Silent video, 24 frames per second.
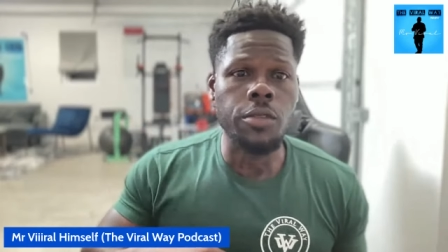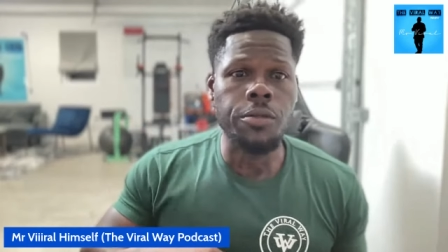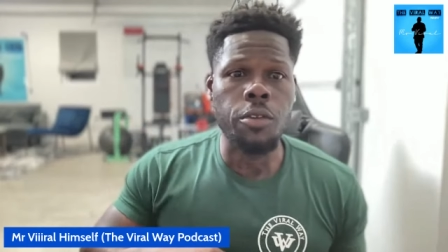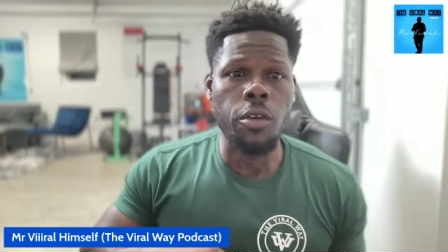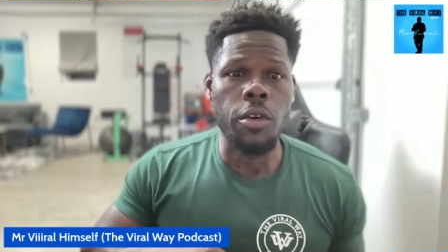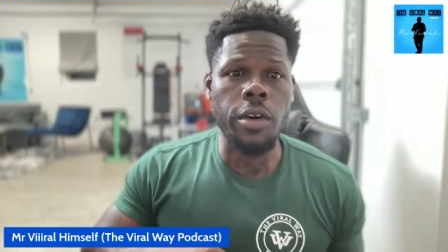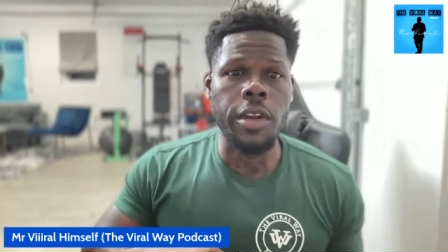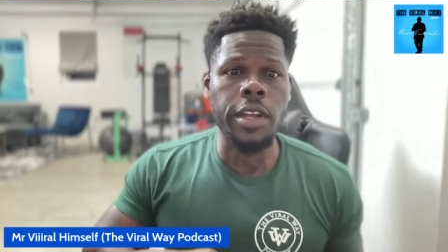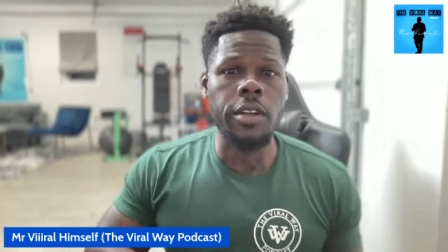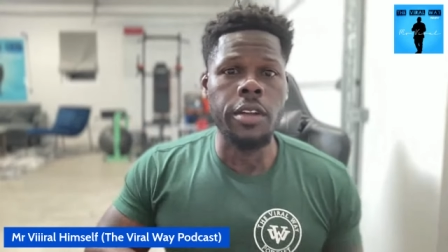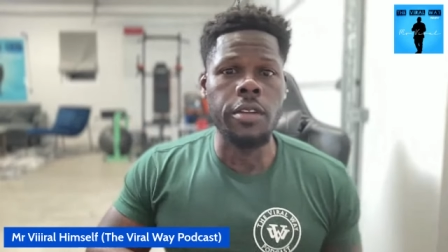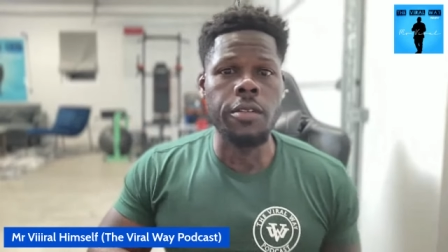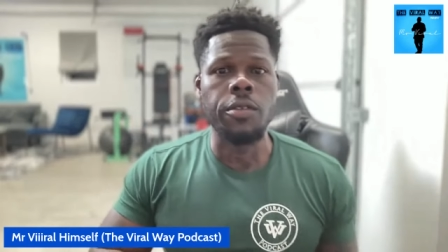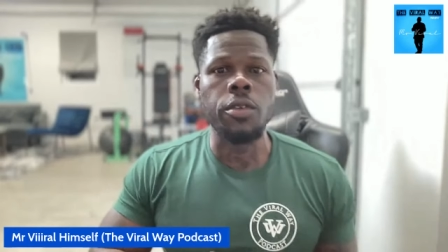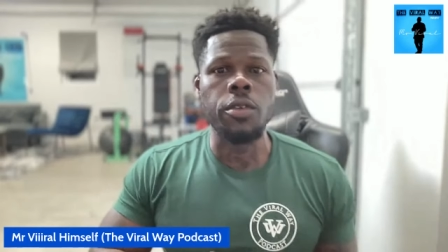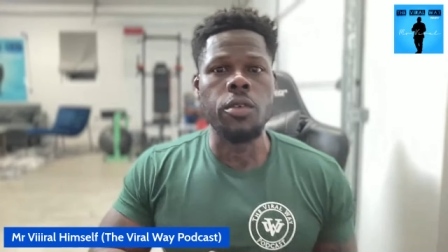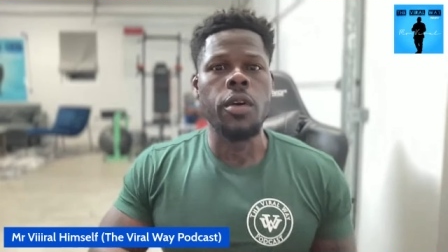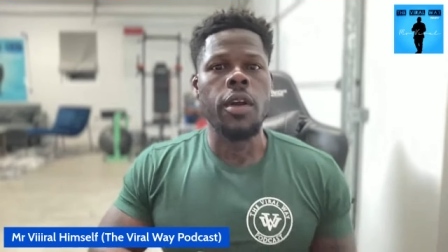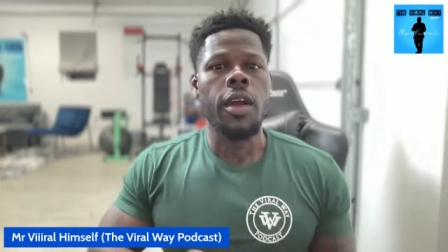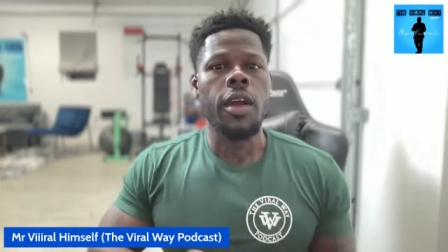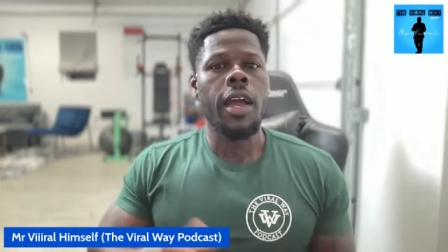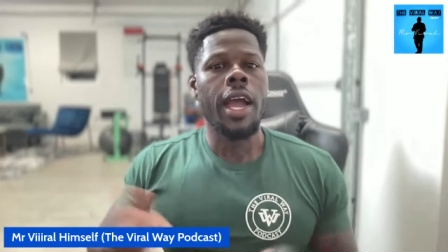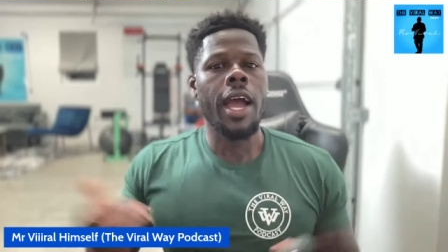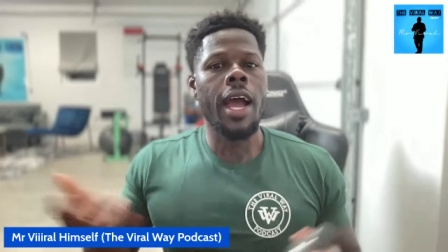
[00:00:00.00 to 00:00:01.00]
for an interview,
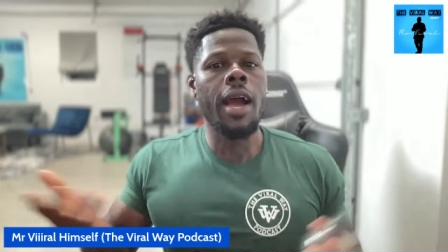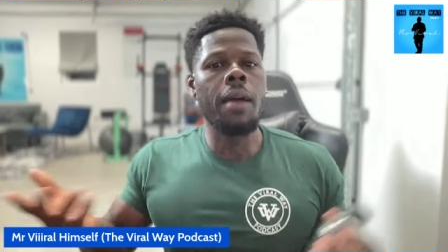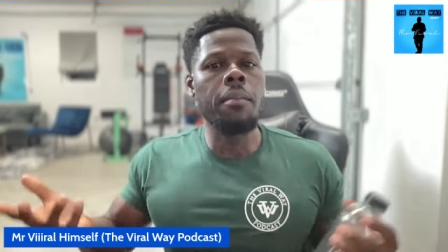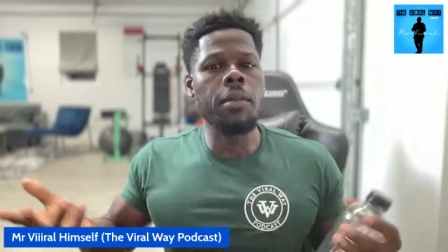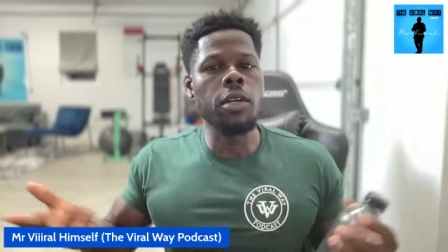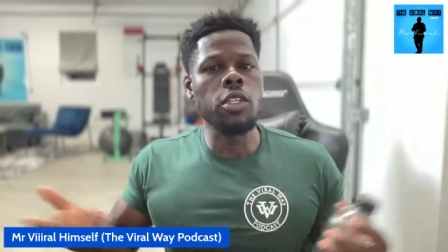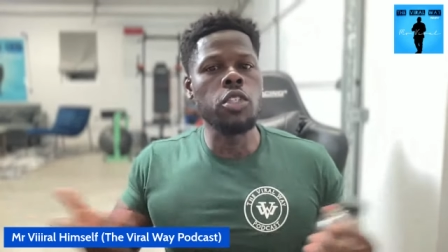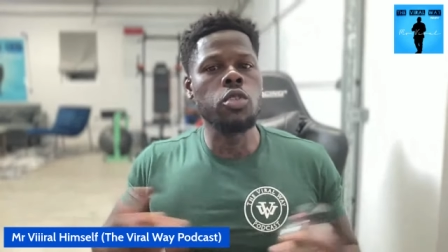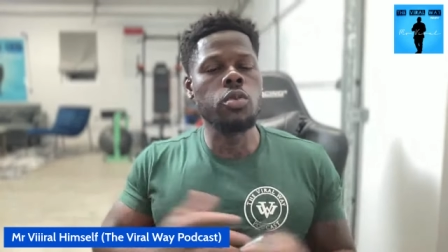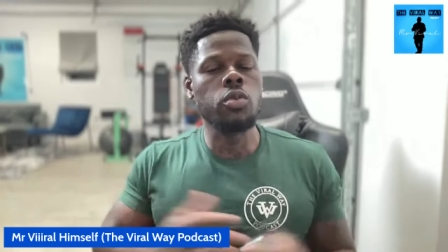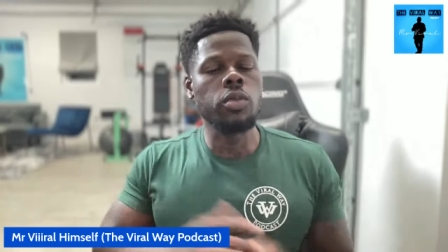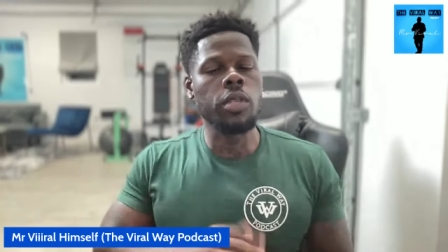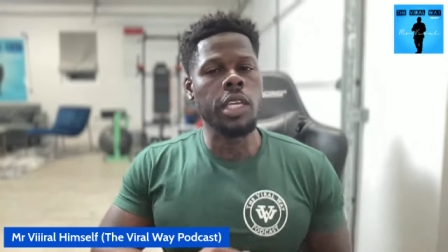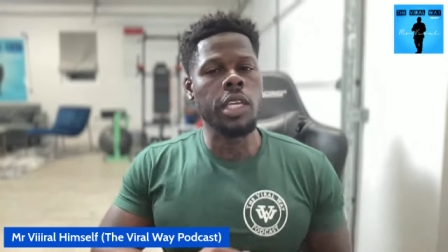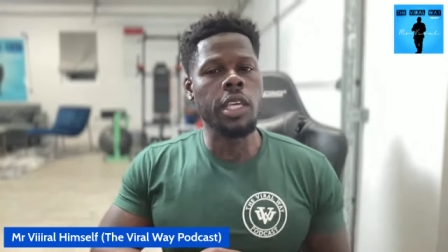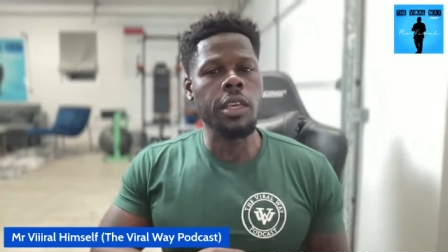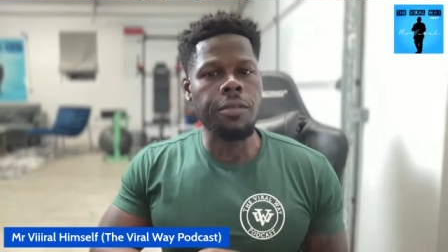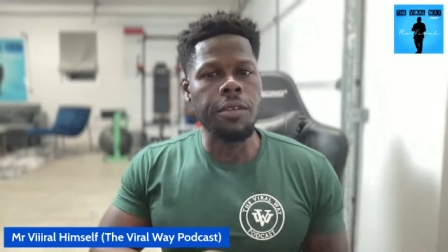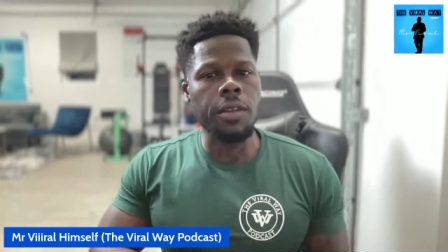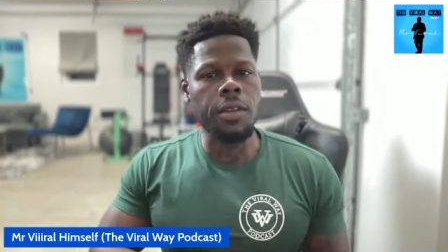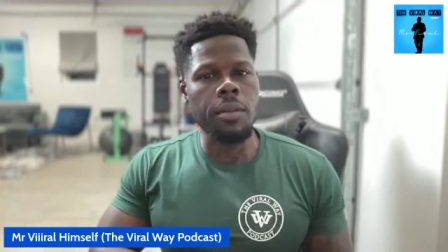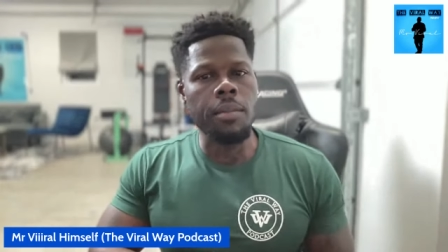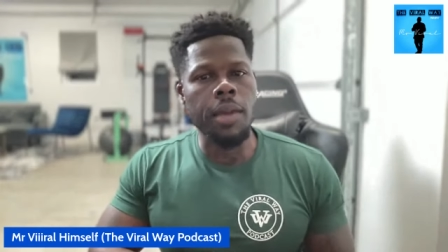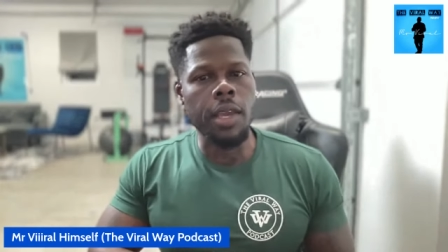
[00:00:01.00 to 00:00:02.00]
how much you think he
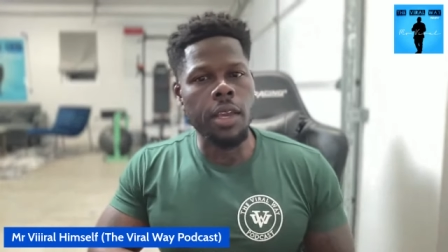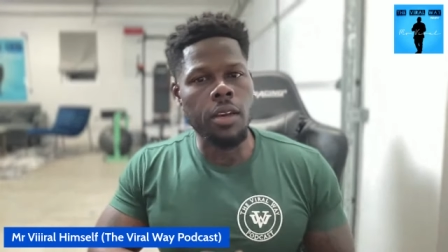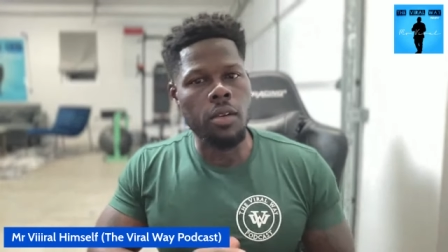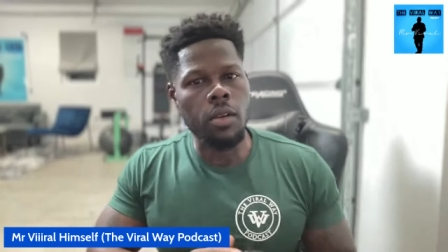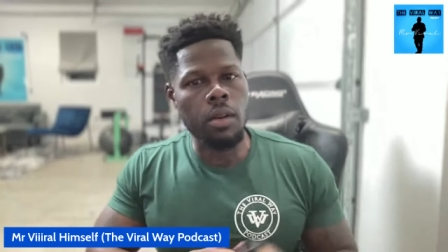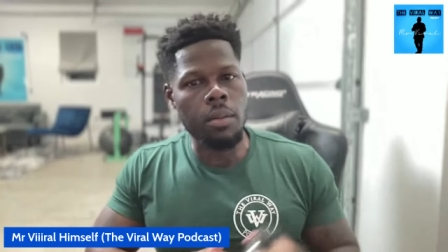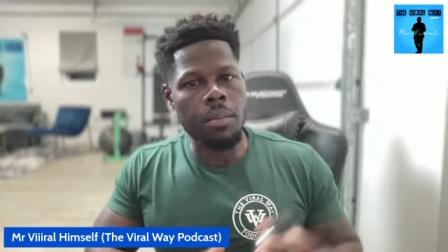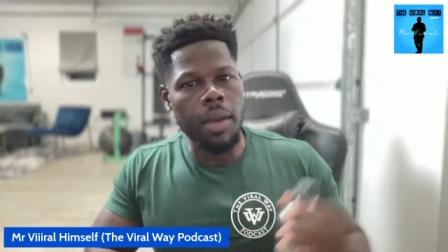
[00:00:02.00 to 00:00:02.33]
finna make on the